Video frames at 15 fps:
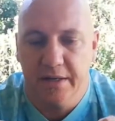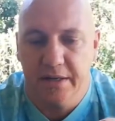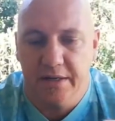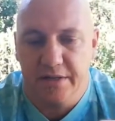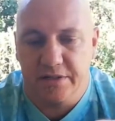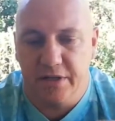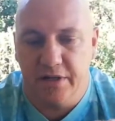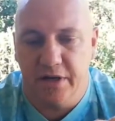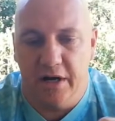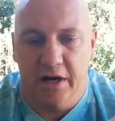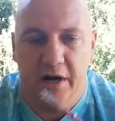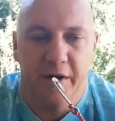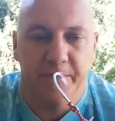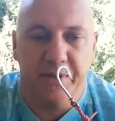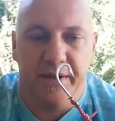So yeah, I
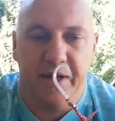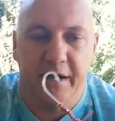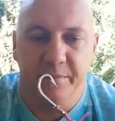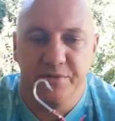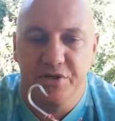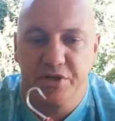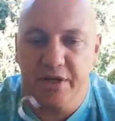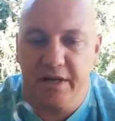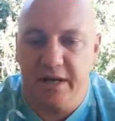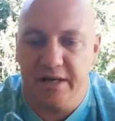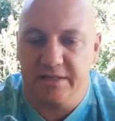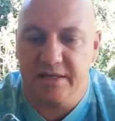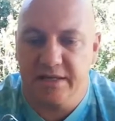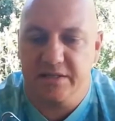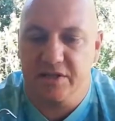hope that helps you guys
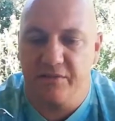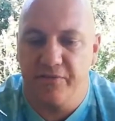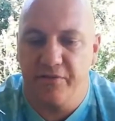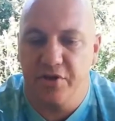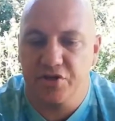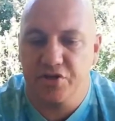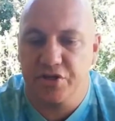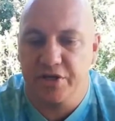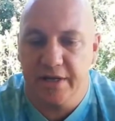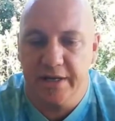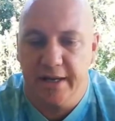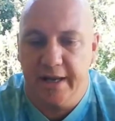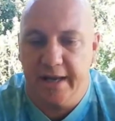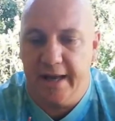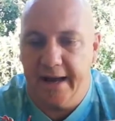get some fish.
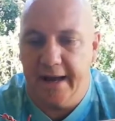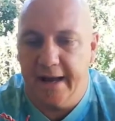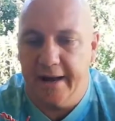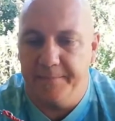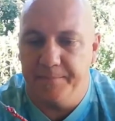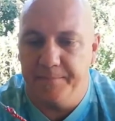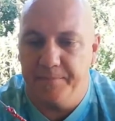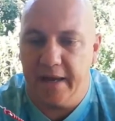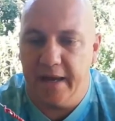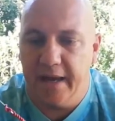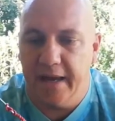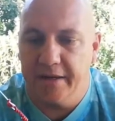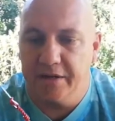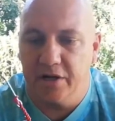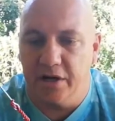
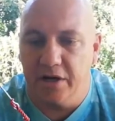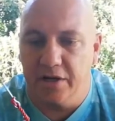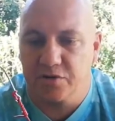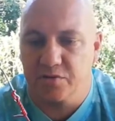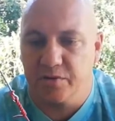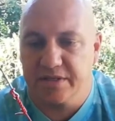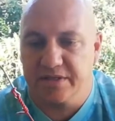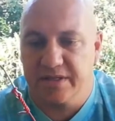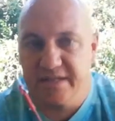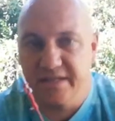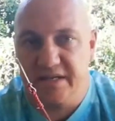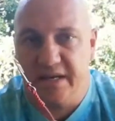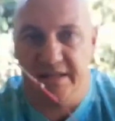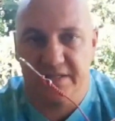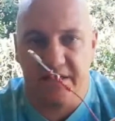And yeah, I just want to say
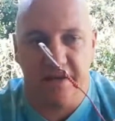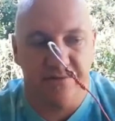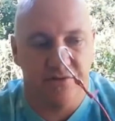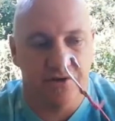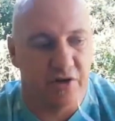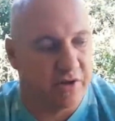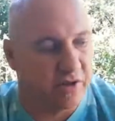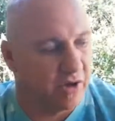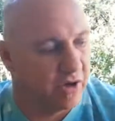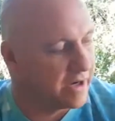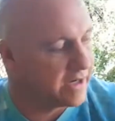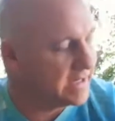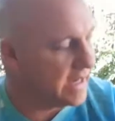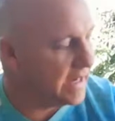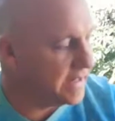stay safe during the
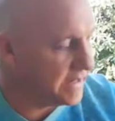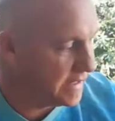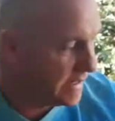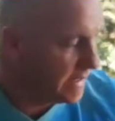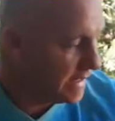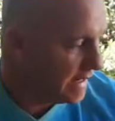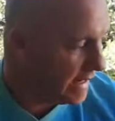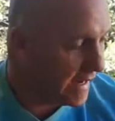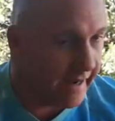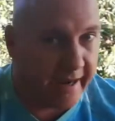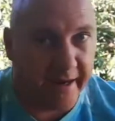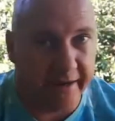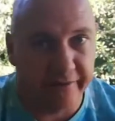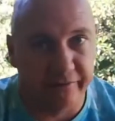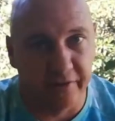lockdown.
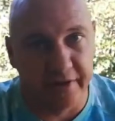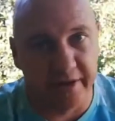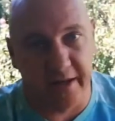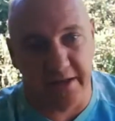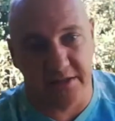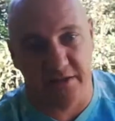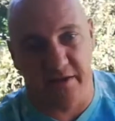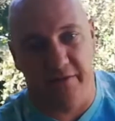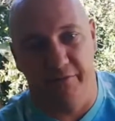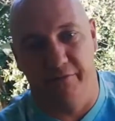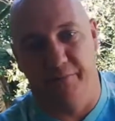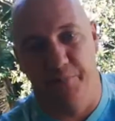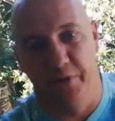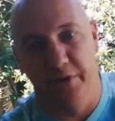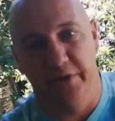And for the guys that
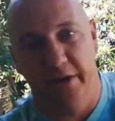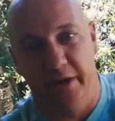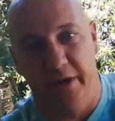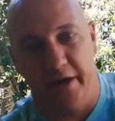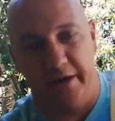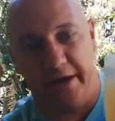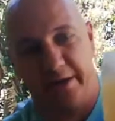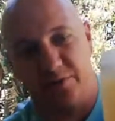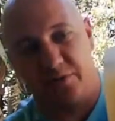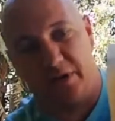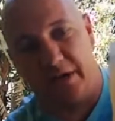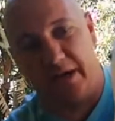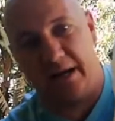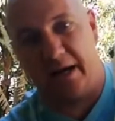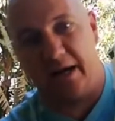have brewed their own as well,
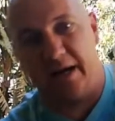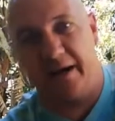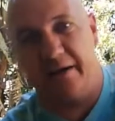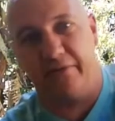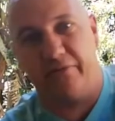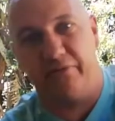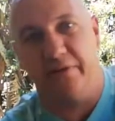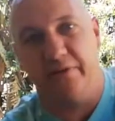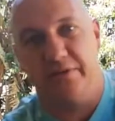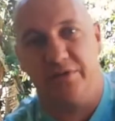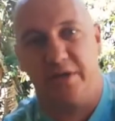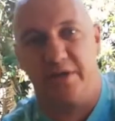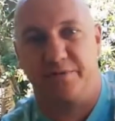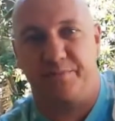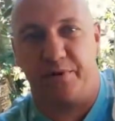like I have,
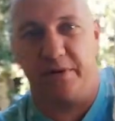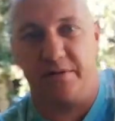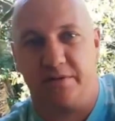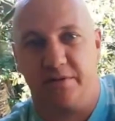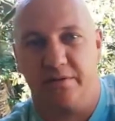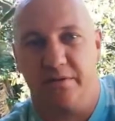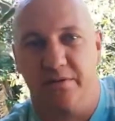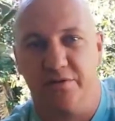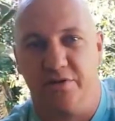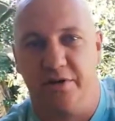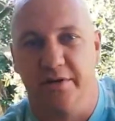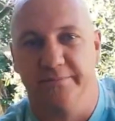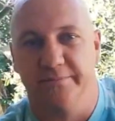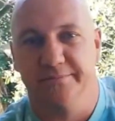cheers boys, enjoy.